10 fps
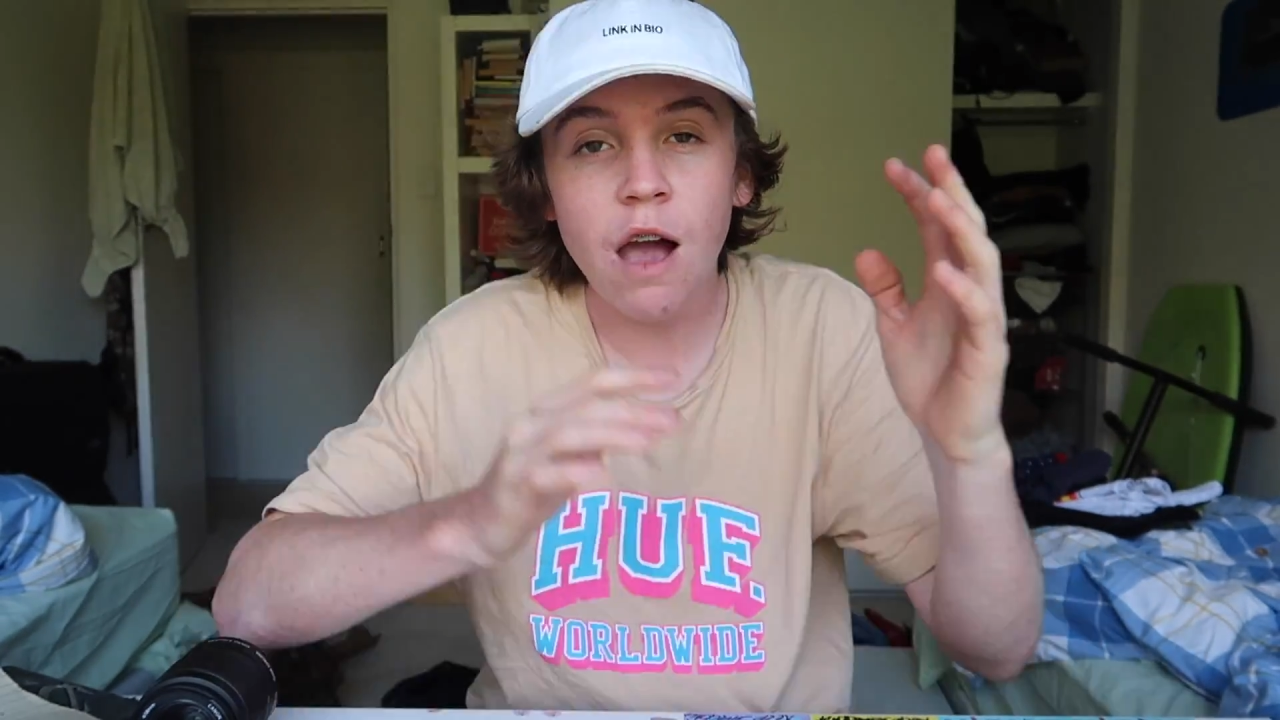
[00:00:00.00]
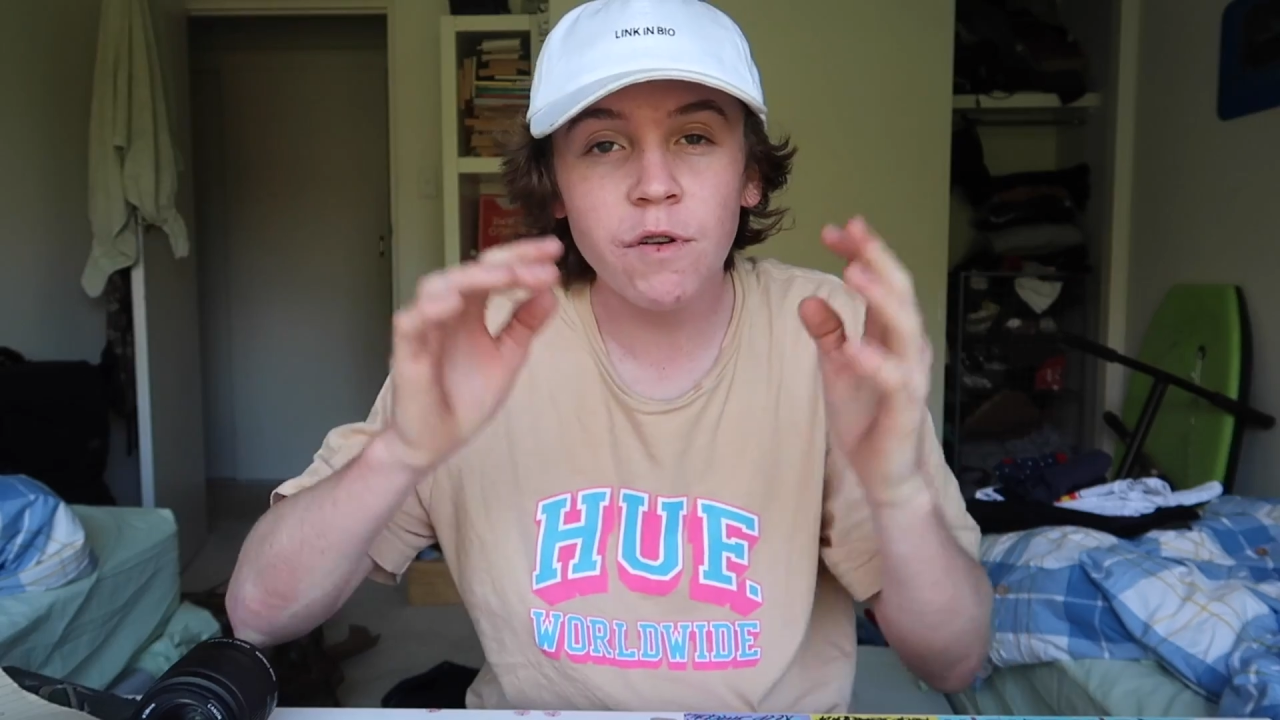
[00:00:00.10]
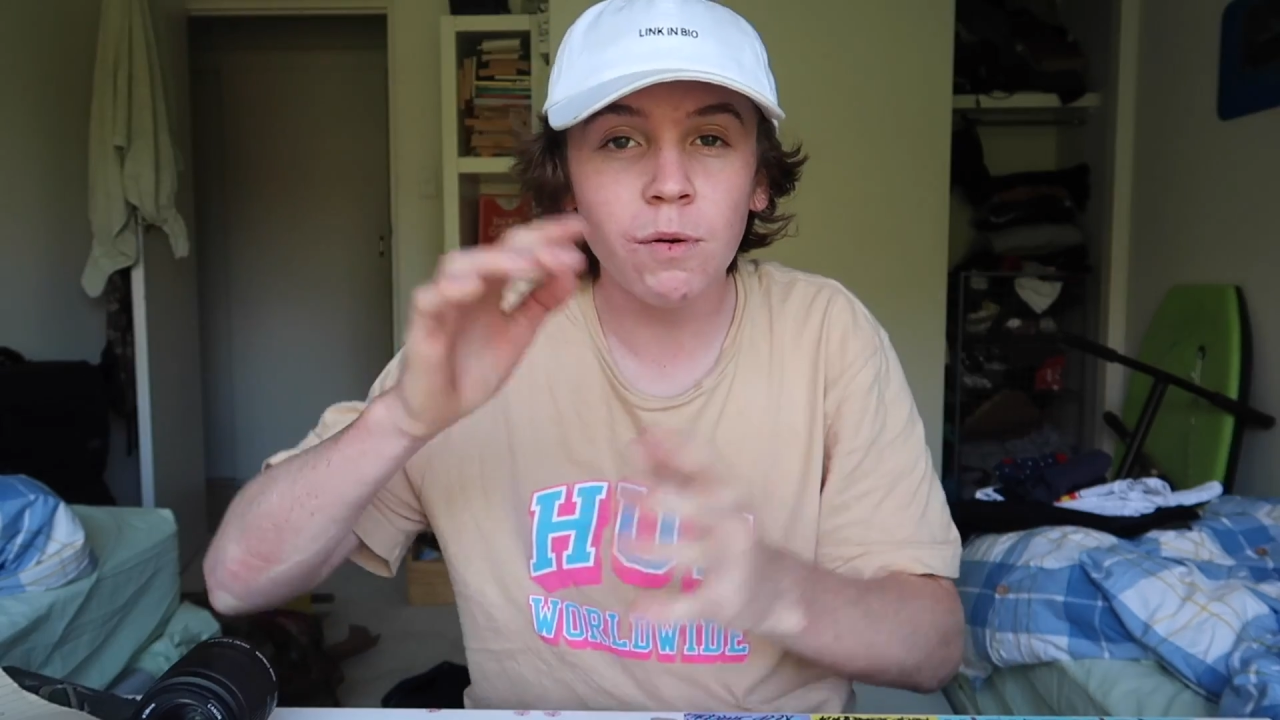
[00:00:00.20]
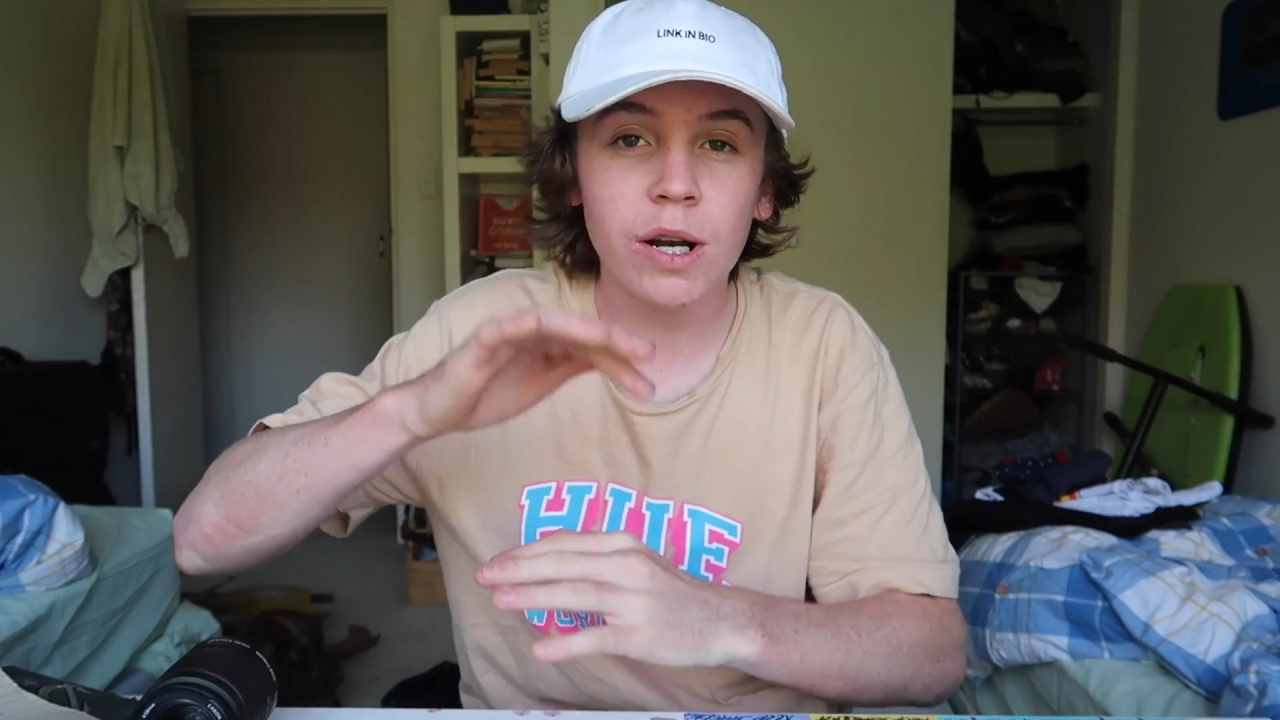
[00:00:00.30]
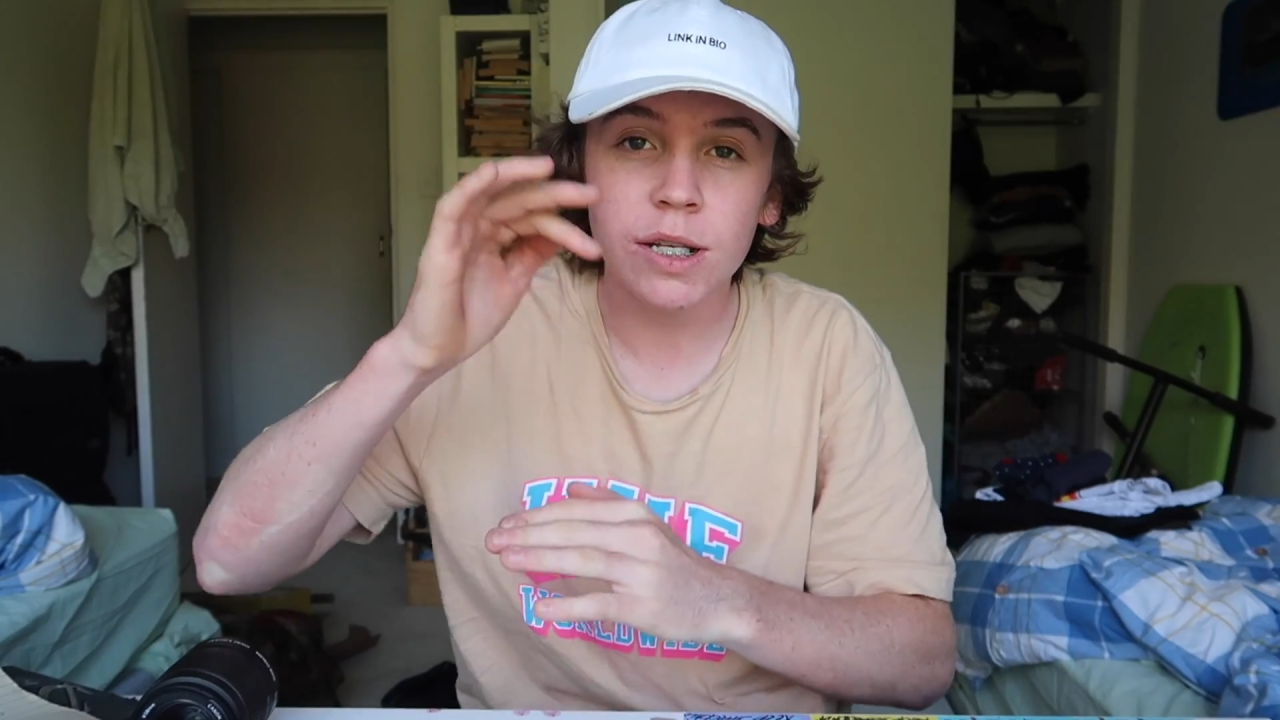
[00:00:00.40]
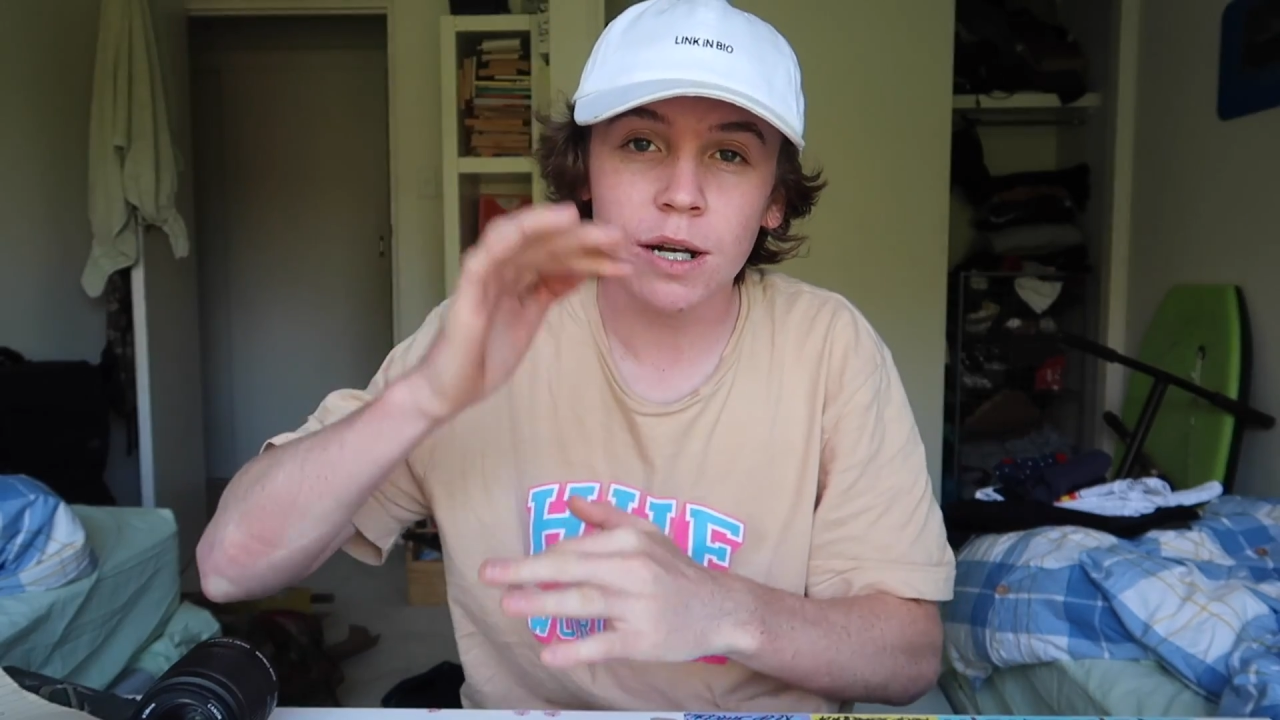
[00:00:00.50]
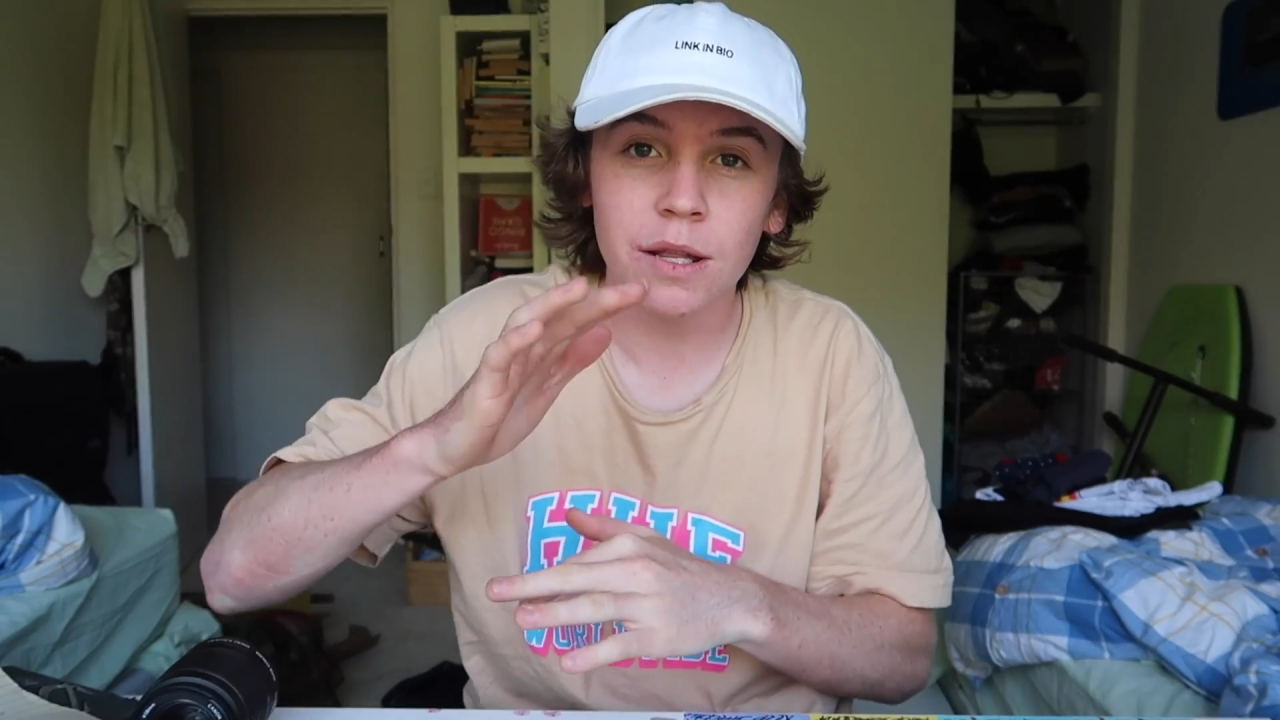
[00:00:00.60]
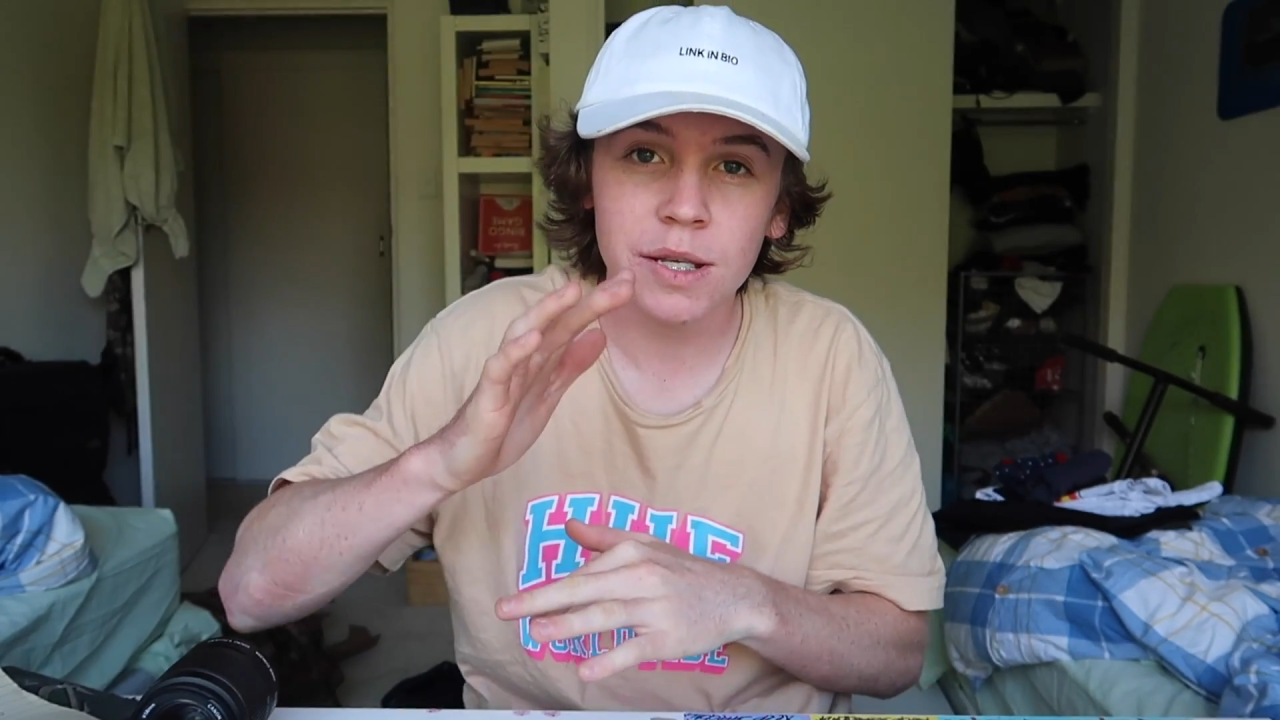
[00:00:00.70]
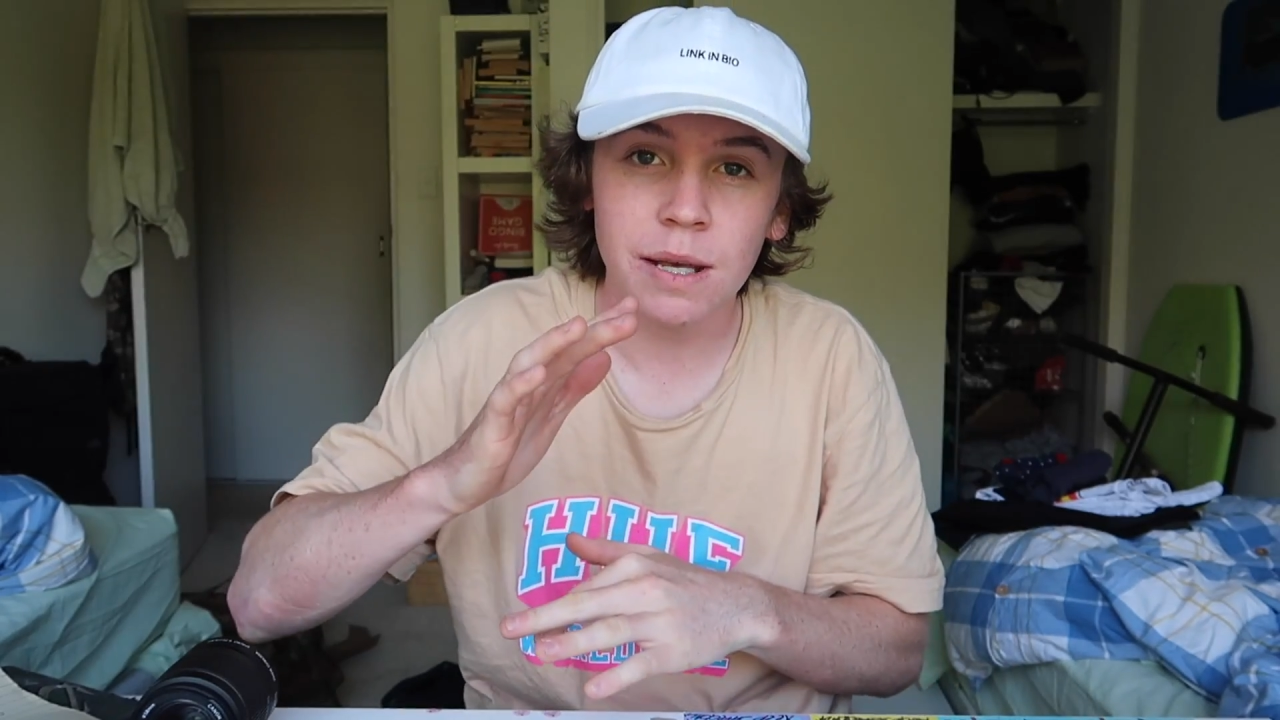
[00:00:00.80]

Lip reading: Everyone is under the